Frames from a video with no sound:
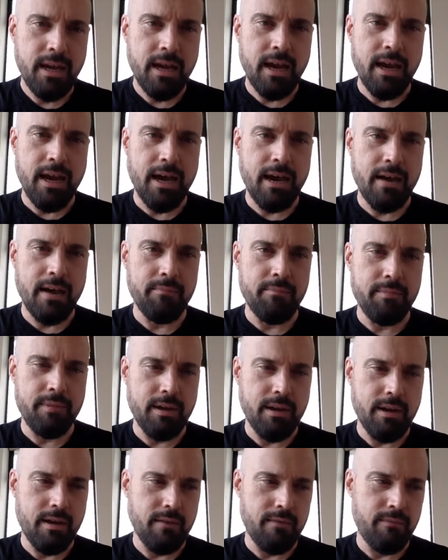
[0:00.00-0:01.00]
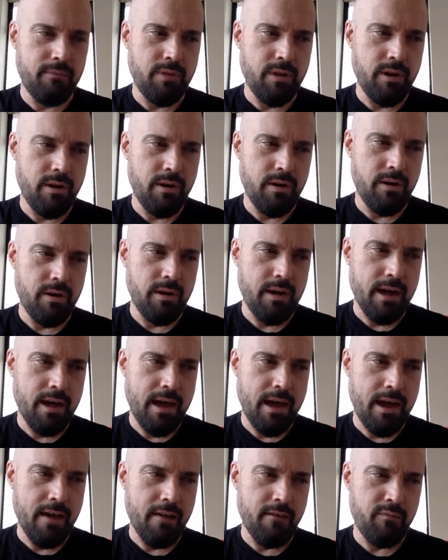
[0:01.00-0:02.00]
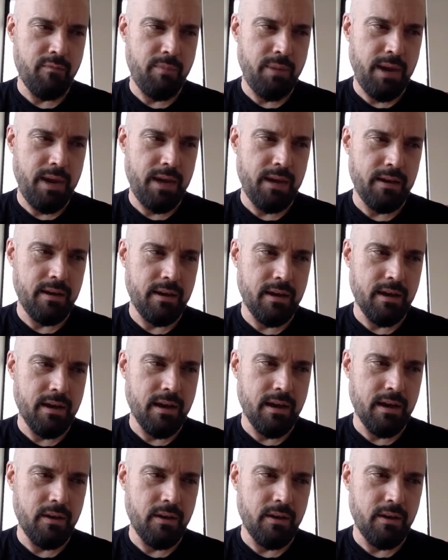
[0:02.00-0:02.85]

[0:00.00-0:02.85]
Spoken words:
There have been